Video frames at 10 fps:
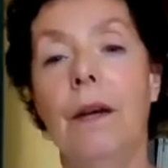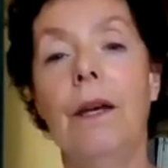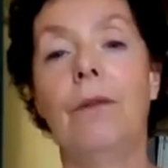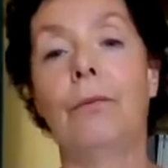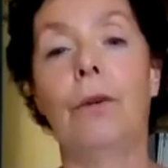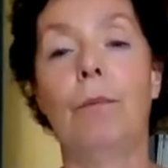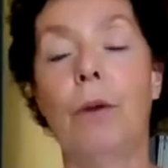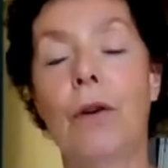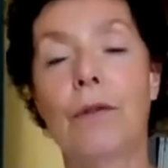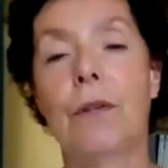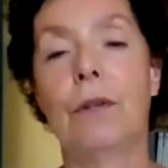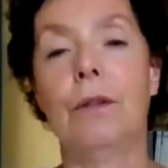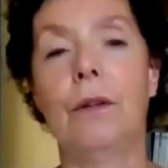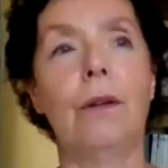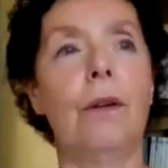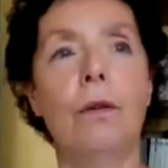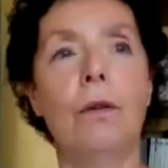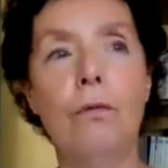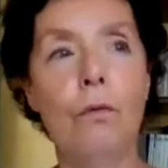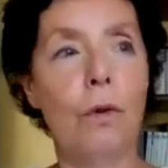if a person
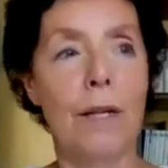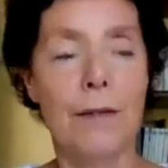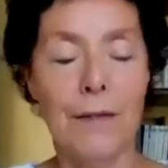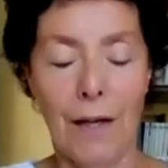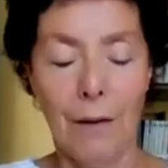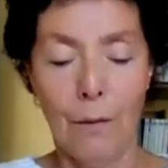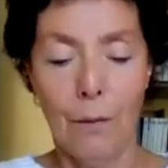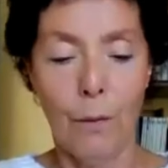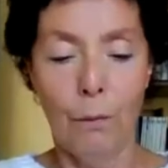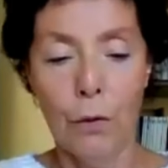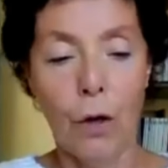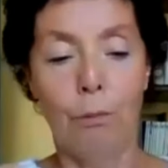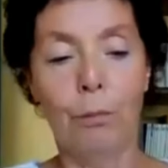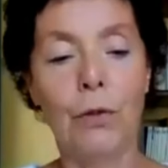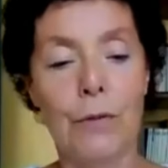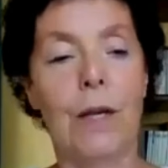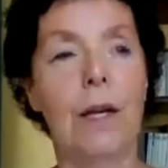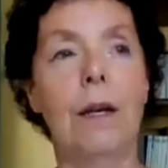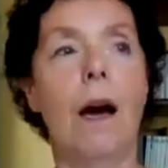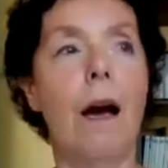who, let's say, would opt to
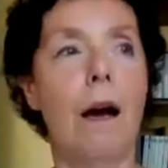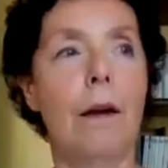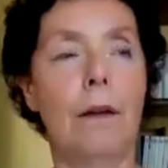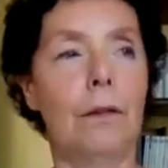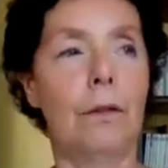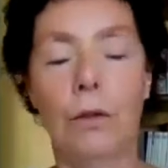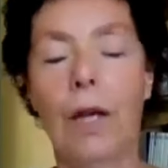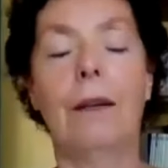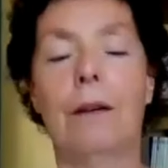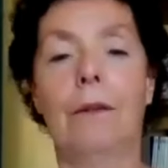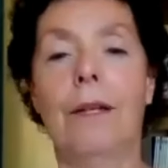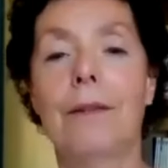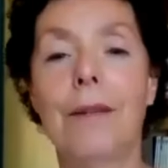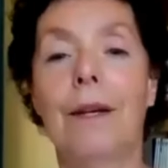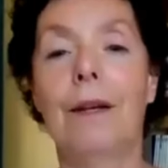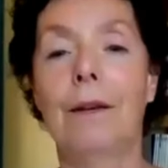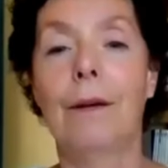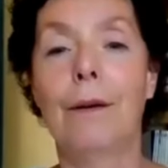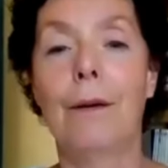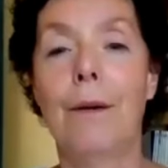say uh, to take, let's say,
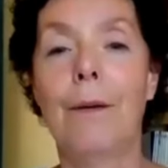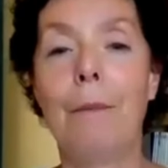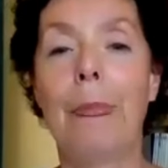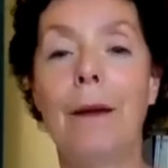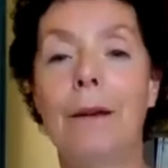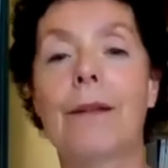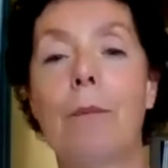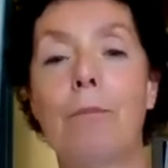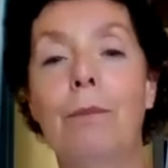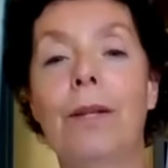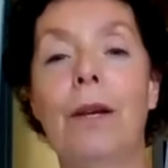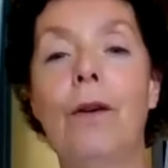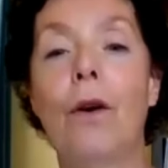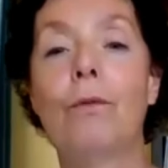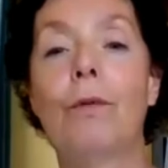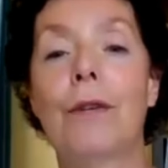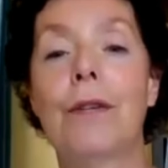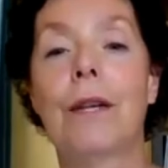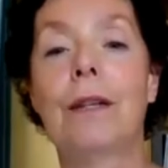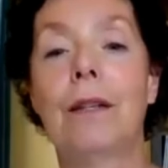uh, um, a supplement along with the
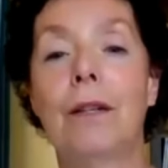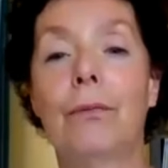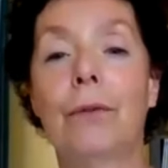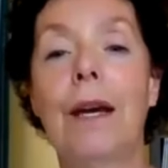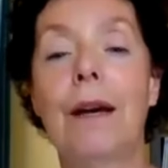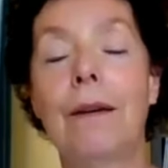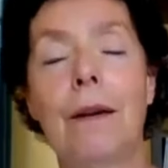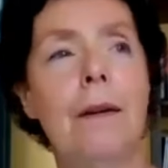standard of care.